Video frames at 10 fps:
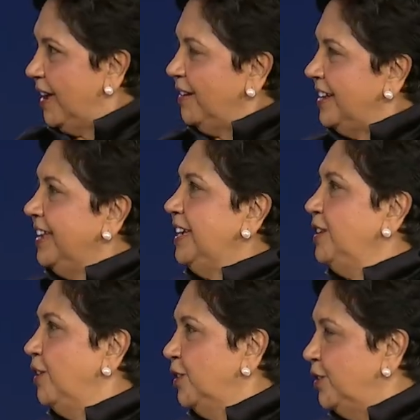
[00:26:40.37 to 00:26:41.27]
now
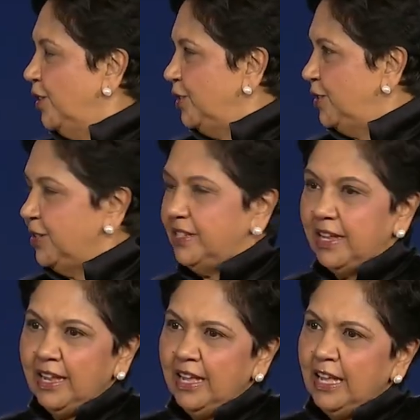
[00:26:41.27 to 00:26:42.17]
connecting all the dots to
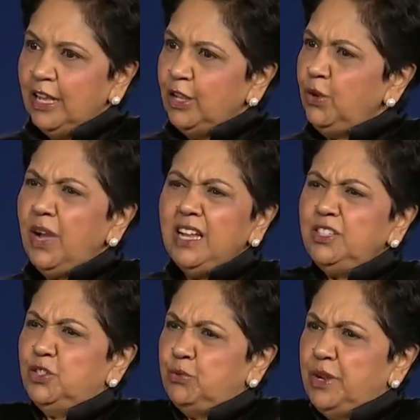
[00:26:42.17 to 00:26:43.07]
say, you can't
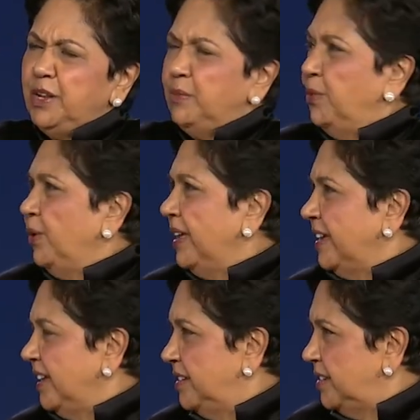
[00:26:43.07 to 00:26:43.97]
just read a book and
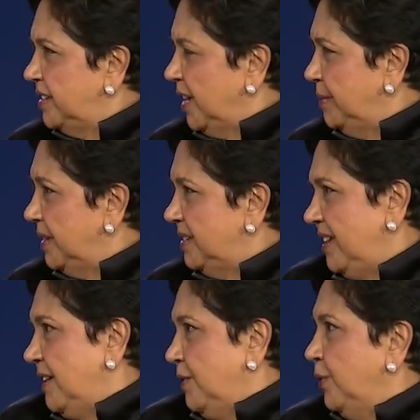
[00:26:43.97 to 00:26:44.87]
get disturbed and say,
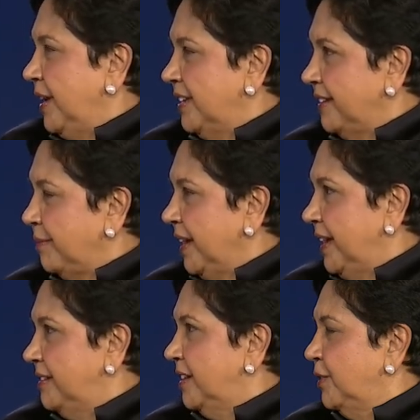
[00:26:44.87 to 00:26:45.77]
hey, who cares that my
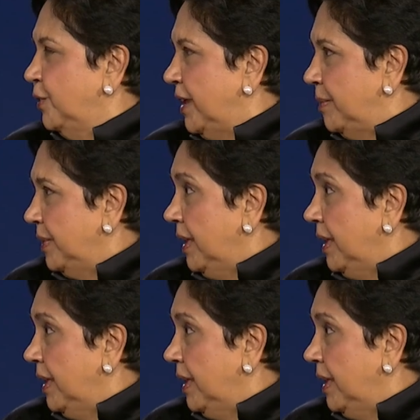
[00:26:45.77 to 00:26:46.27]
kids are grown up?